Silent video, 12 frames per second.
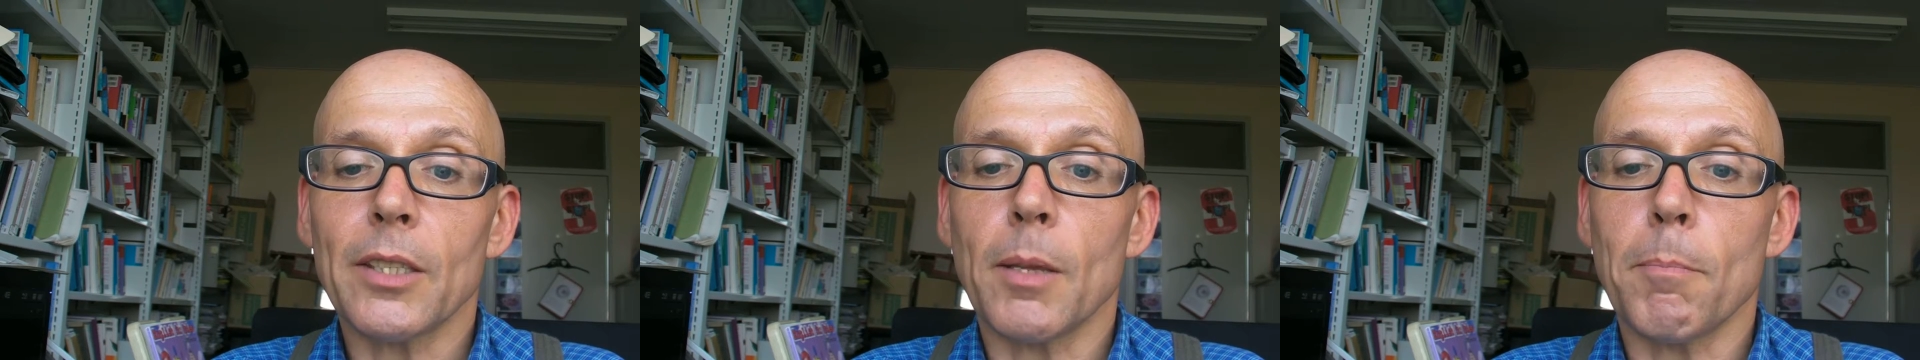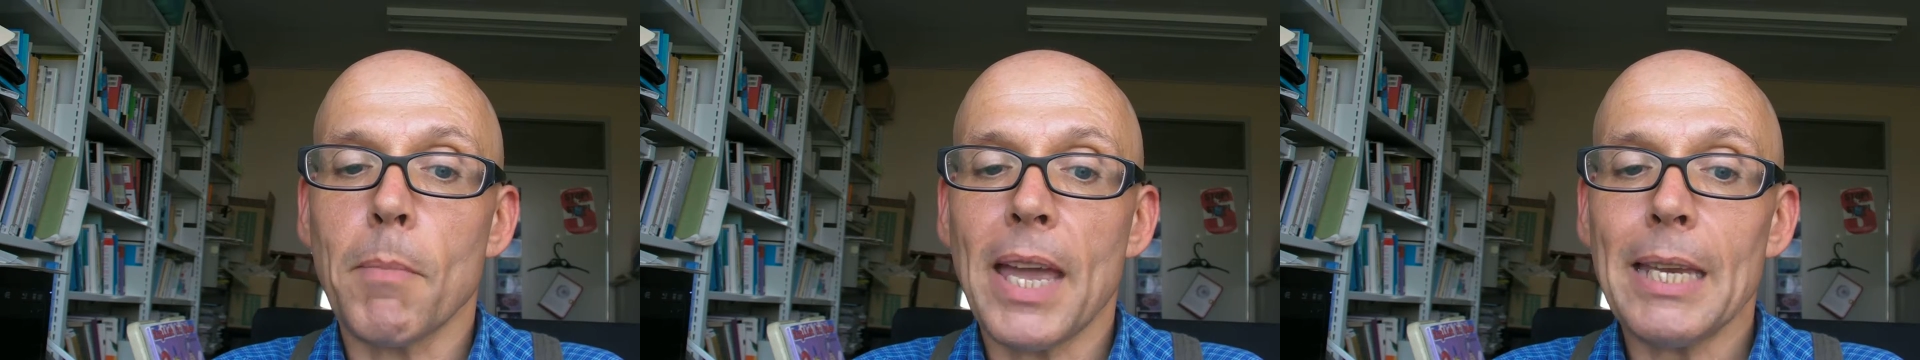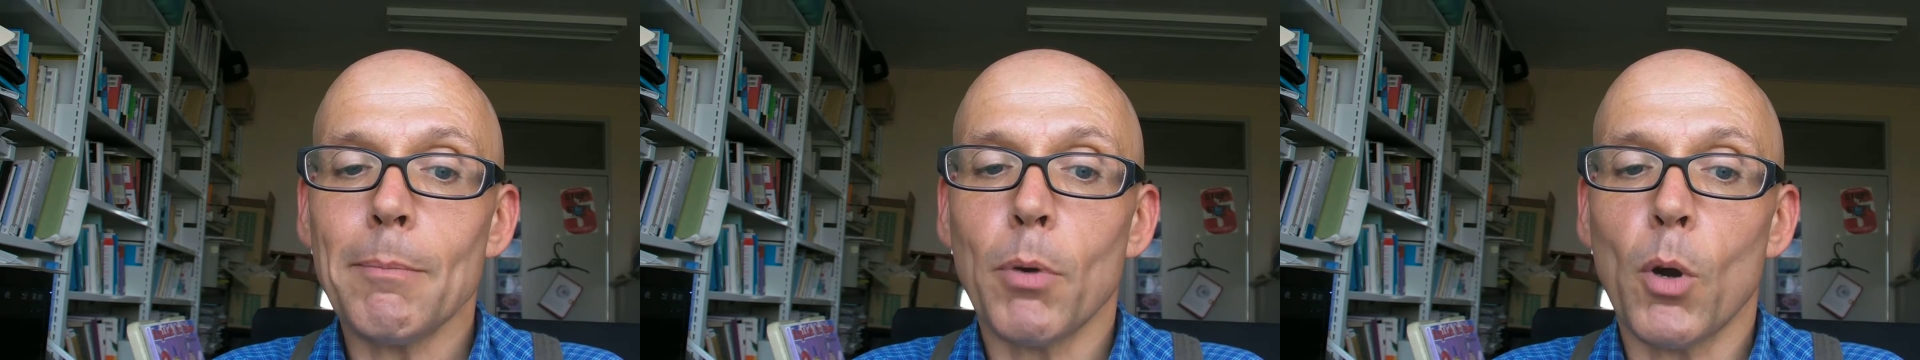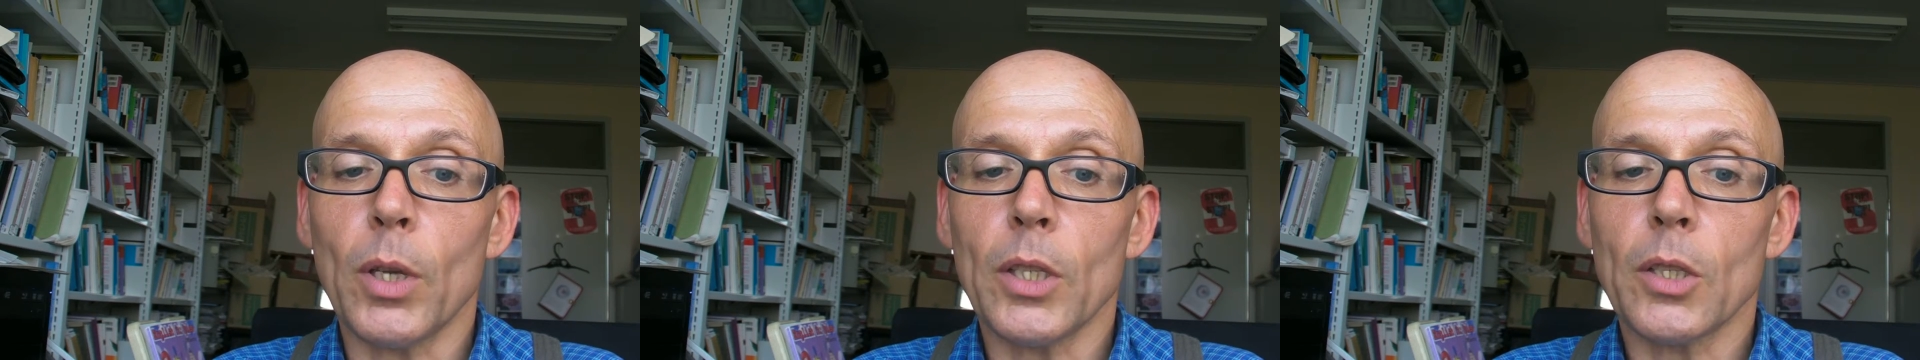the main
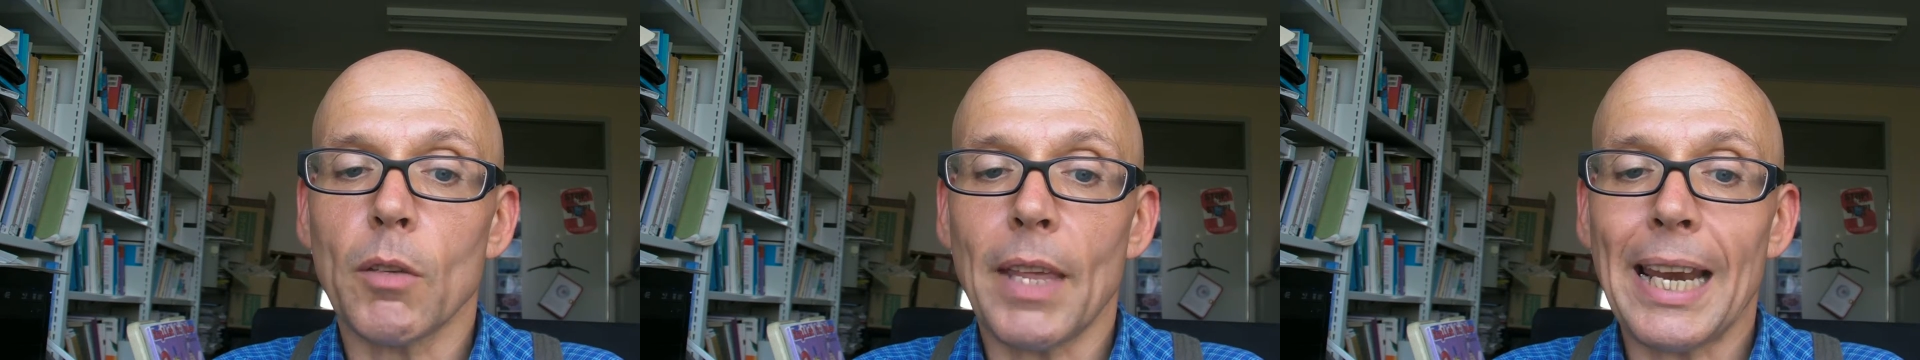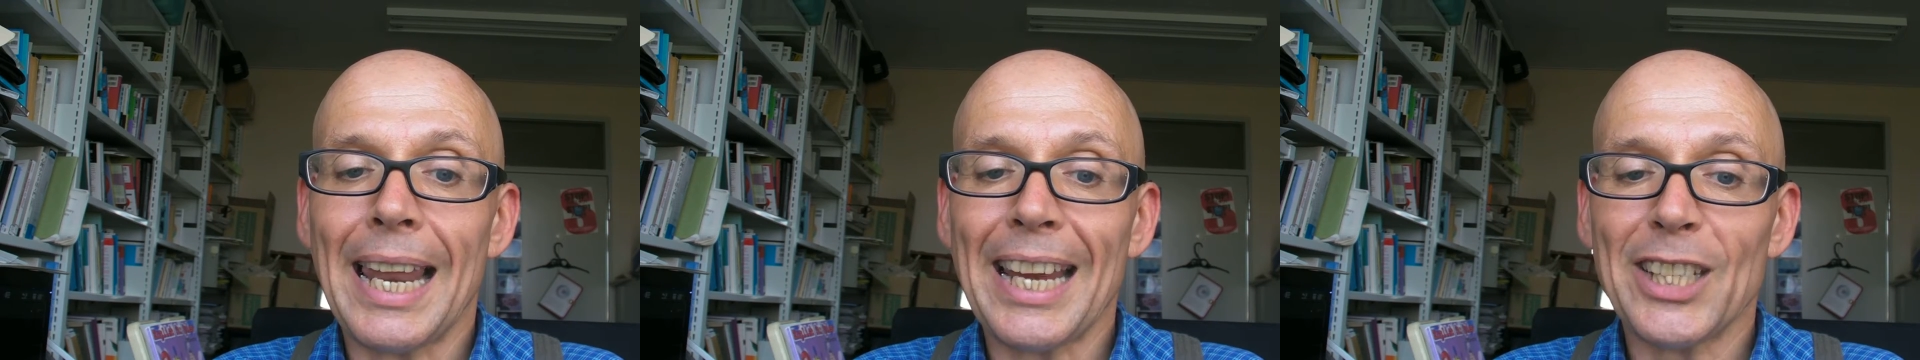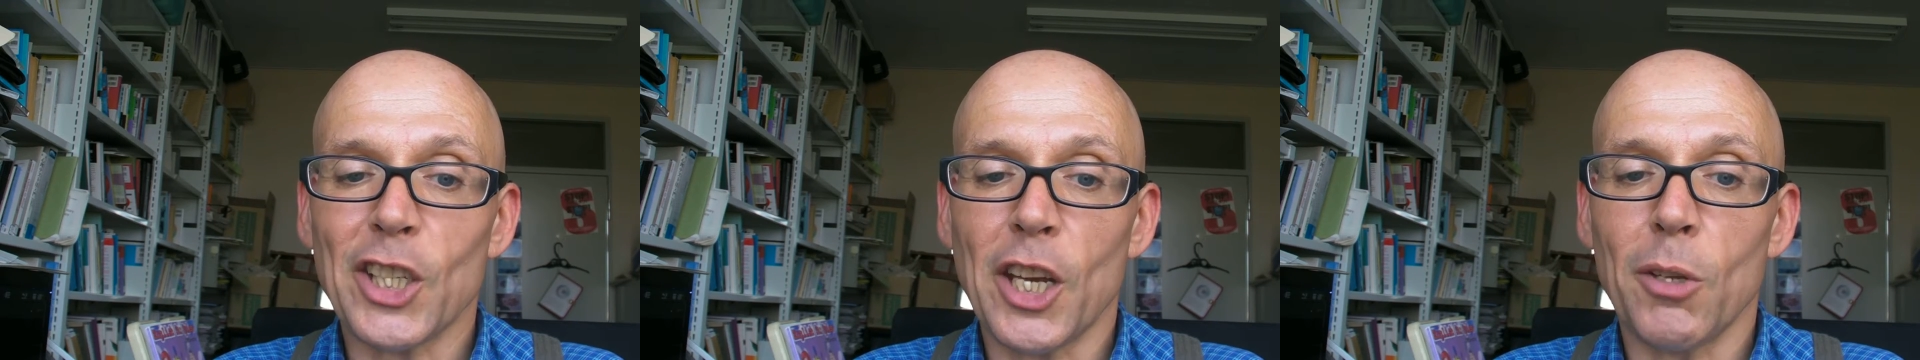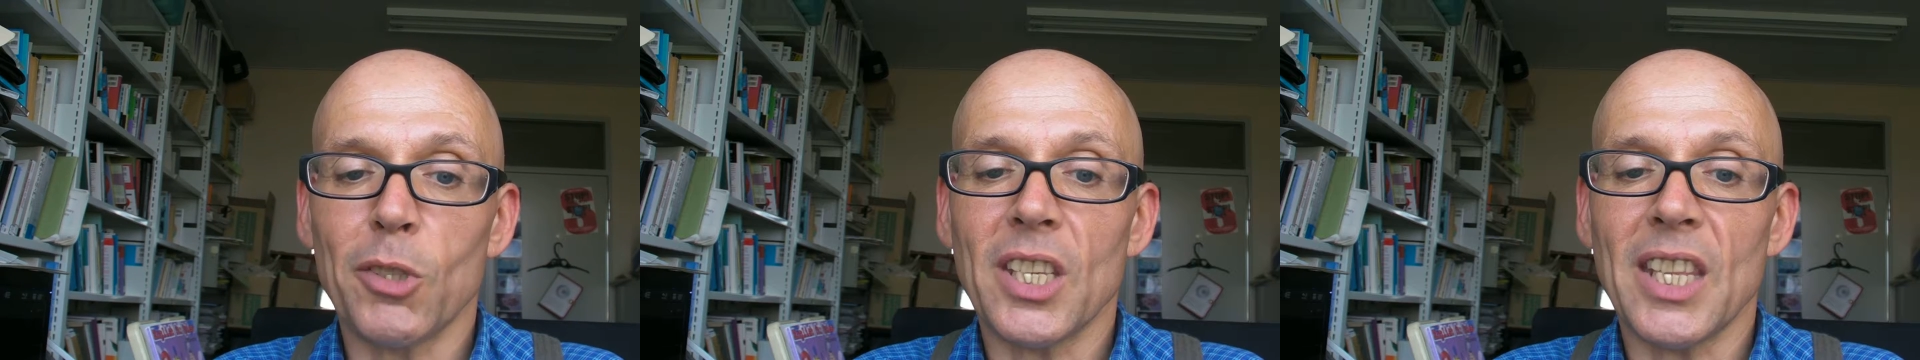points of their lecture
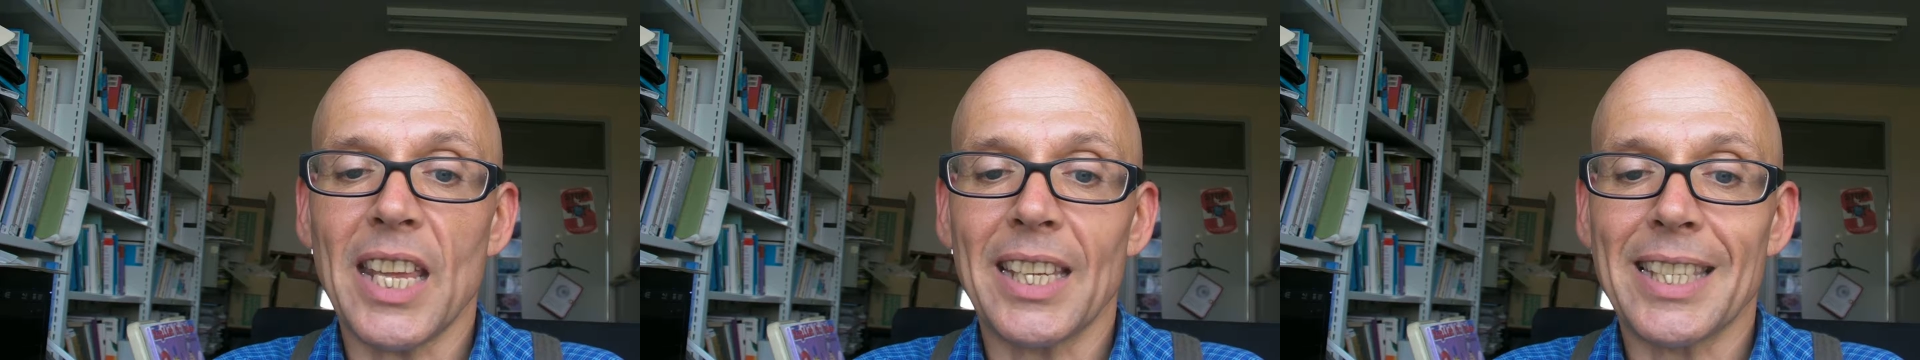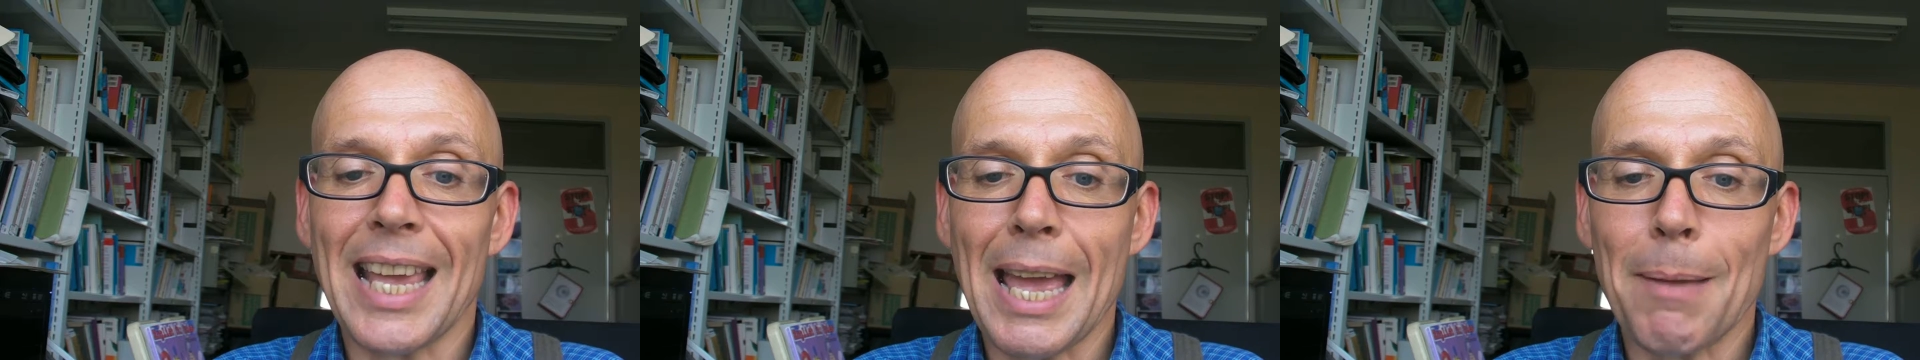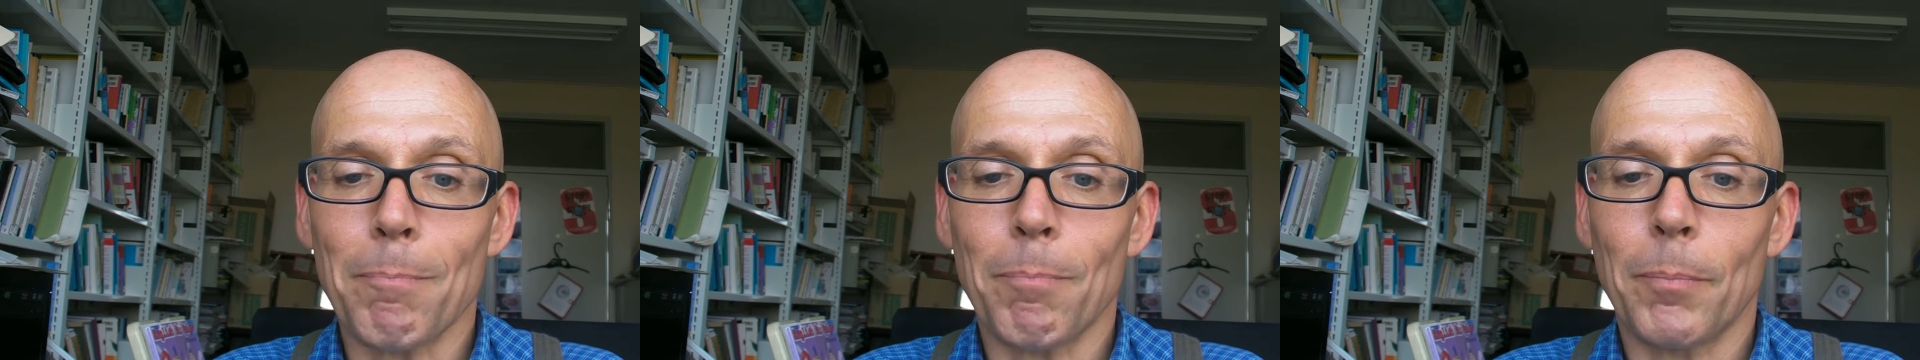notes in the exam.